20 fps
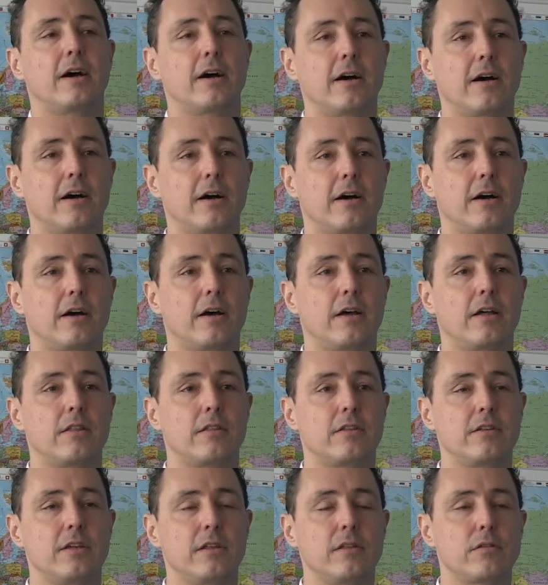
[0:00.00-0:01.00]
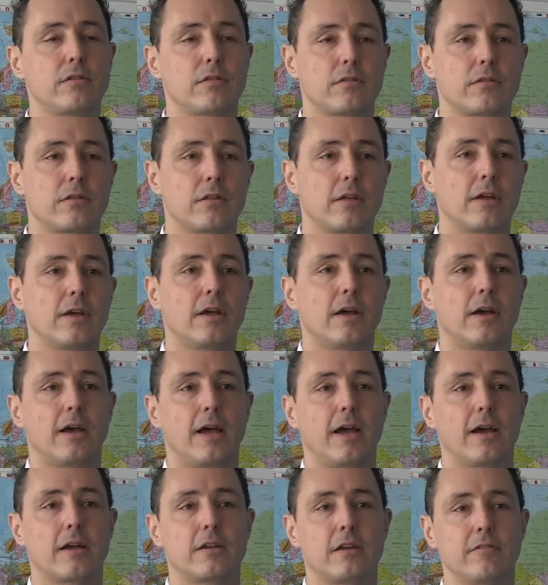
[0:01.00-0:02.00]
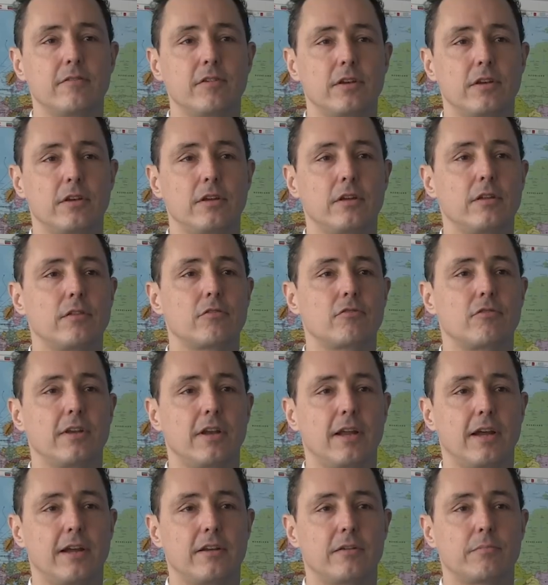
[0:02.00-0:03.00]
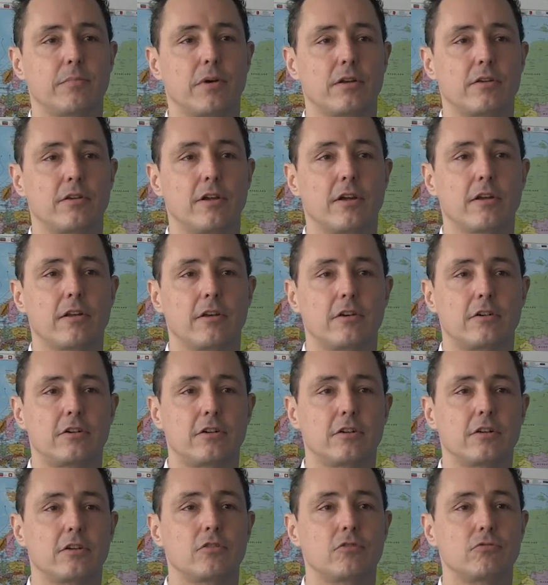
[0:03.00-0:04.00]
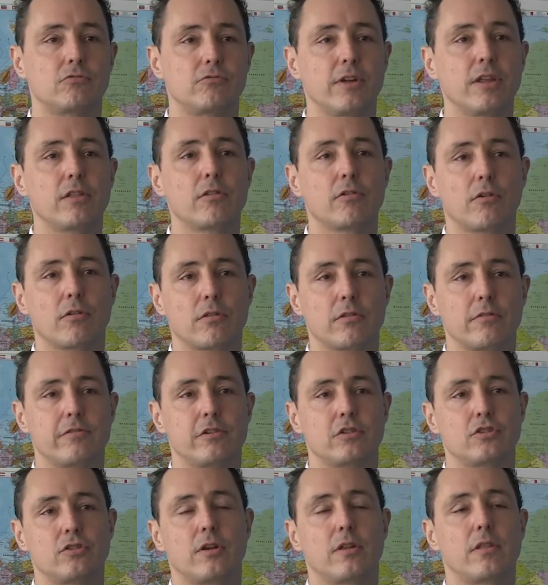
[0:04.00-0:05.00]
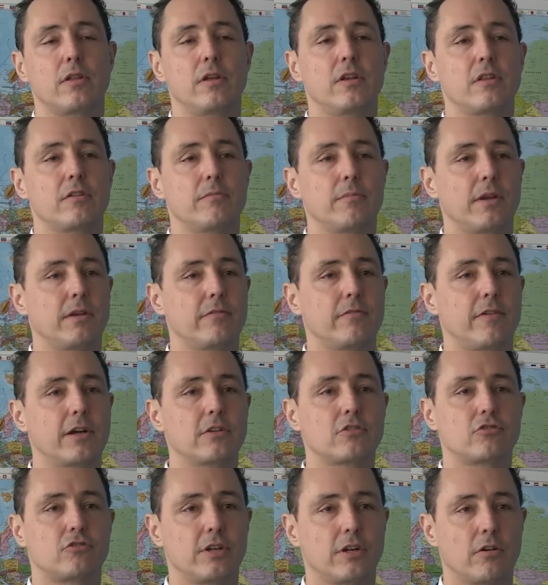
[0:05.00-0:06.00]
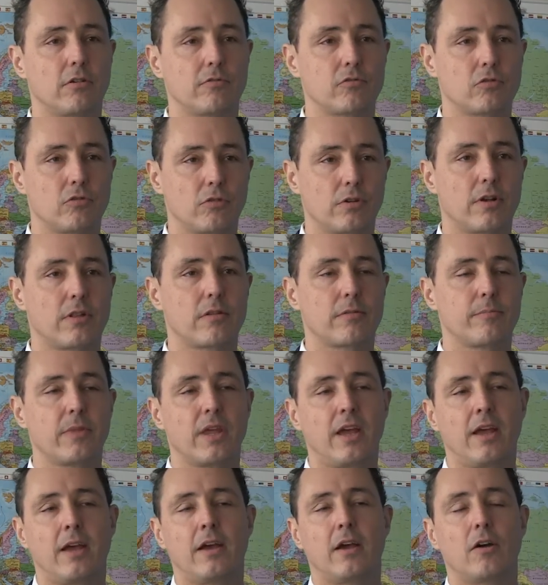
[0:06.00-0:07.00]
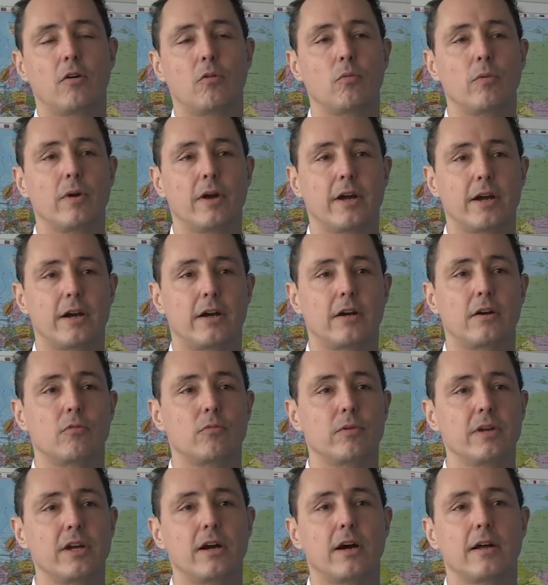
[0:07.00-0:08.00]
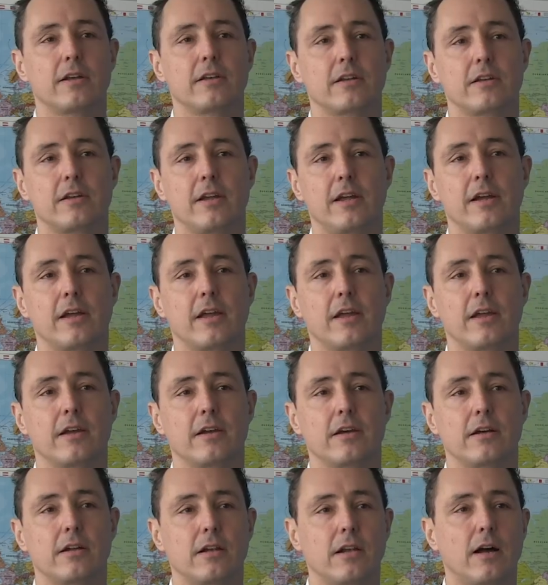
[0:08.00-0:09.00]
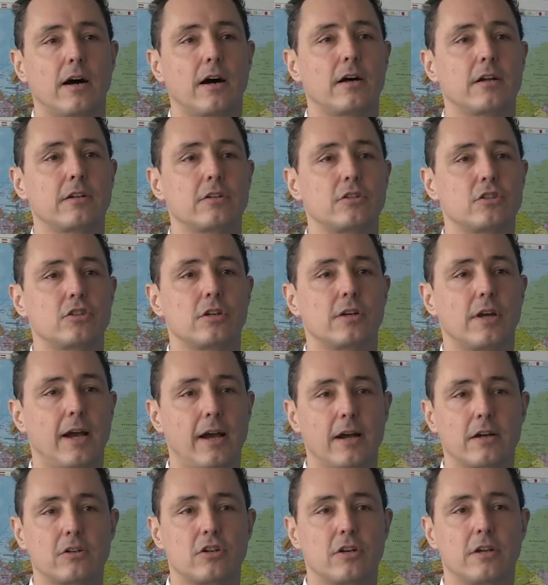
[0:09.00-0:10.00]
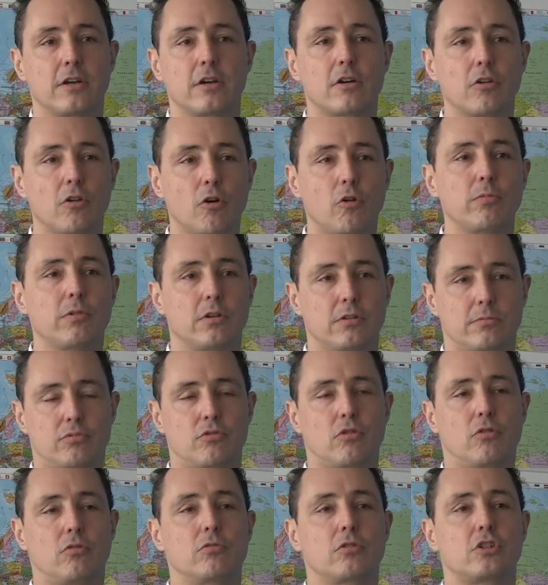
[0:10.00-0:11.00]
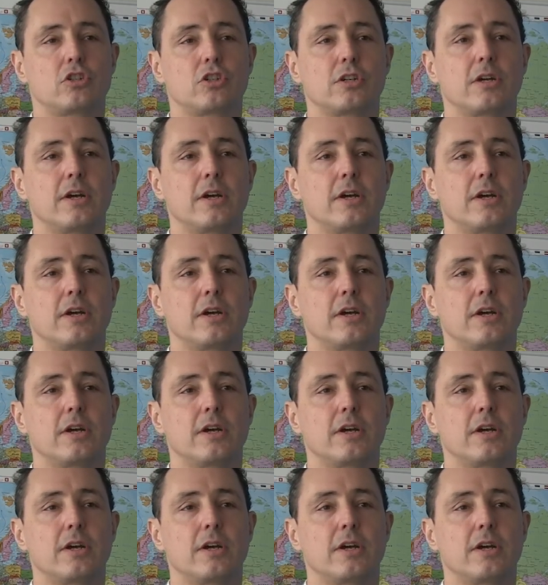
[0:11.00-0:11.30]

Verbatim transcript: Uh, these activities relate in particular to resource efficiency in the manufacturing of goods, where we are undertaking a large, actually a global approach